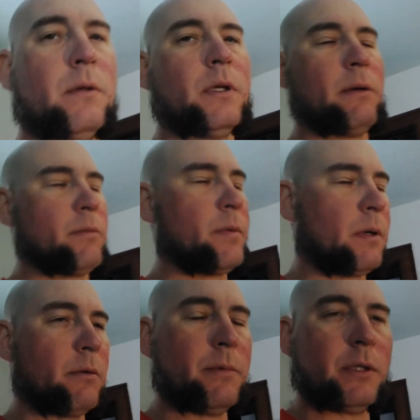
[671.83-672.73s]
I will
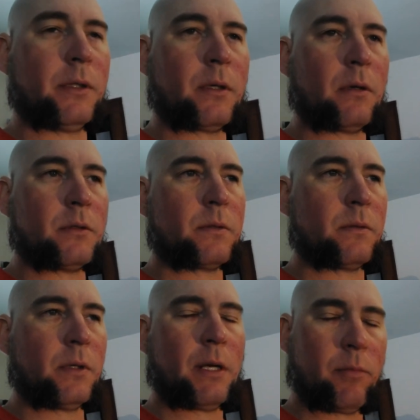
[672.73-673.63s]
probably be at the garden
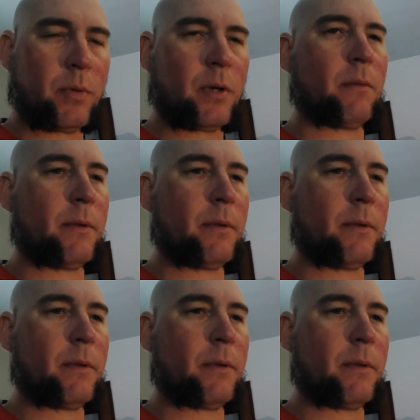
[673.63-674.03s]
store and I'll probably